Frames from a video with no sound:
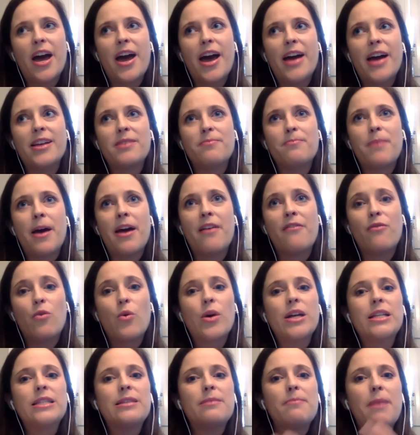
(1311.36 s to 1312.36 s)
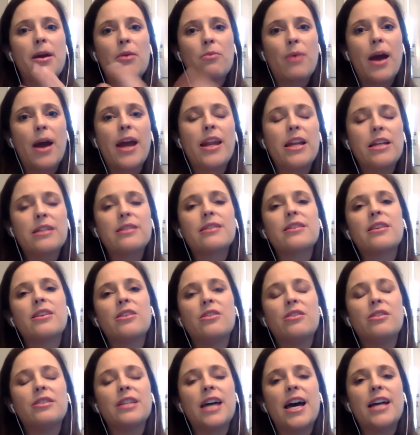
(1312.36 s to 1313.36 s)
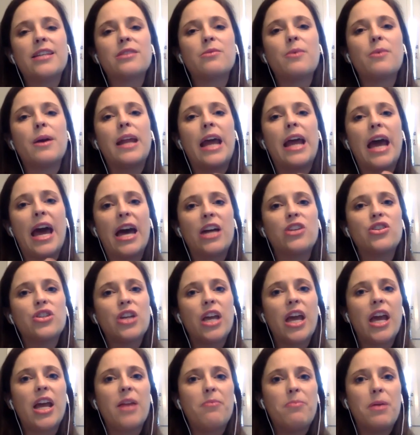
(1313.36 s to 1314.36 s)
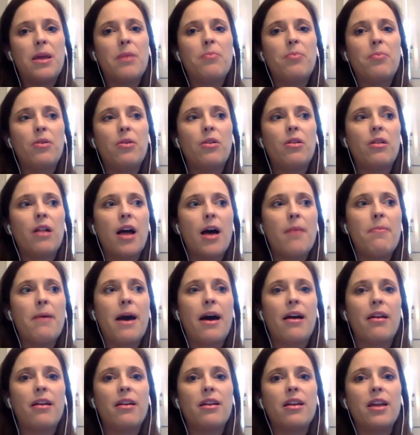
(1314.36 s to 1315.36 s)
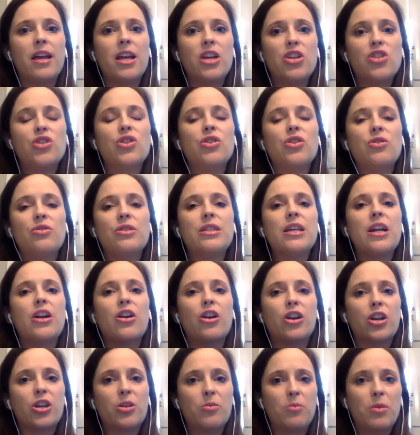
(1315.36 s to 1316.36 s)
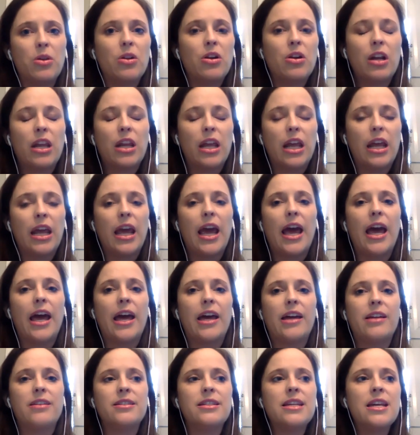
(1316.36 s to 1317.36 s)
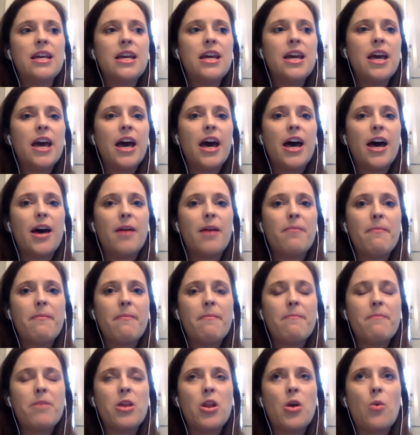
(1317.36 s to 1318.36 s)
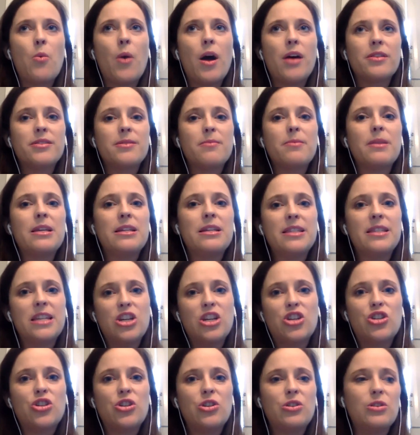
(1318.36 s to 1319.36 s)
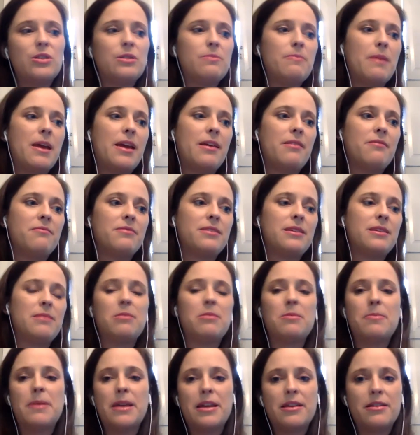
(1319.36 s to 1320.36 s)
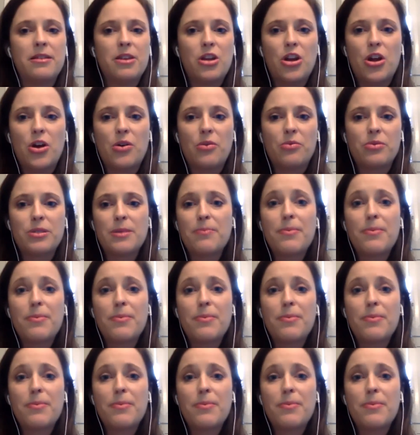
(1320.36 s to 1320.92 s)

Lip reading: my voice and my writing skills as a way to educate people about issues in our community. And while some of these issues may seem to be, something